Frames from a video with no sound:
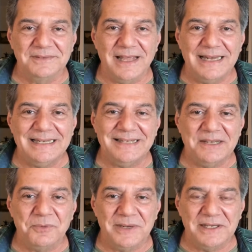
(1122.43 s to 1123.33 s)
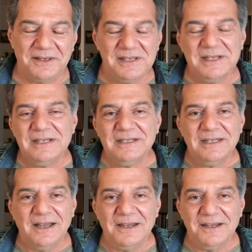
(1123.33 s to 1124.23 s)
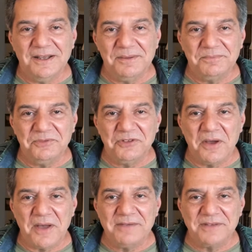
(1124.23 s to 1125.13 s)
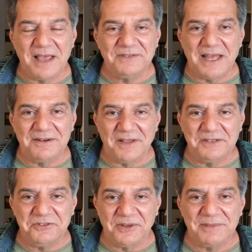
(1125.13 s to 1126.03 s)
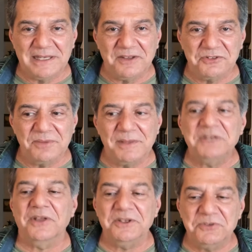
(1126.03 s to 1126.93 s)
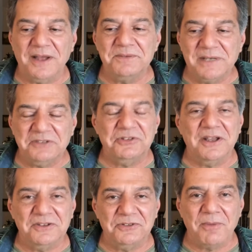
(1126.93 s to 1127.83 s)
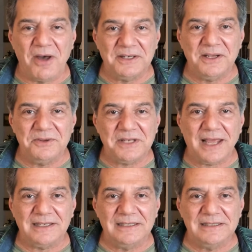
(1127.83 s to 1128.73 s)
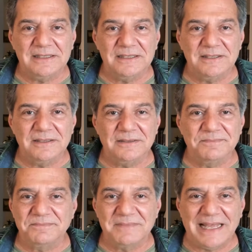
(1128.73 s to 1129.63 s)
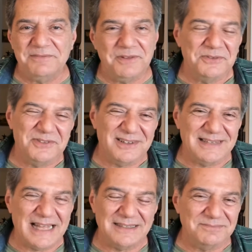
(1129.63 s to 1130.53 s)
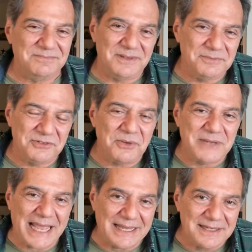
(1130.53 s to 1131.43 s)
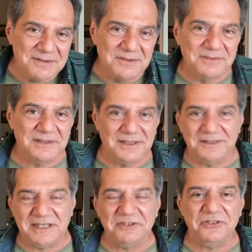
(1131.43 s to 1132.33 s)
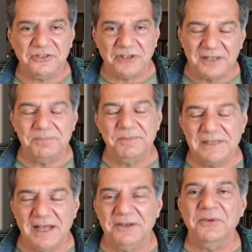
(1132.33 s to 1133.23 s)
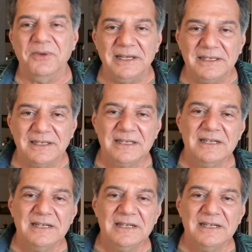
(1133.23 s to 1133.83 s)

anything real. So I've got to find something else to mix on. I tried mixing on some Audio Technica headphones. It was okay. It didn't suck, but not great.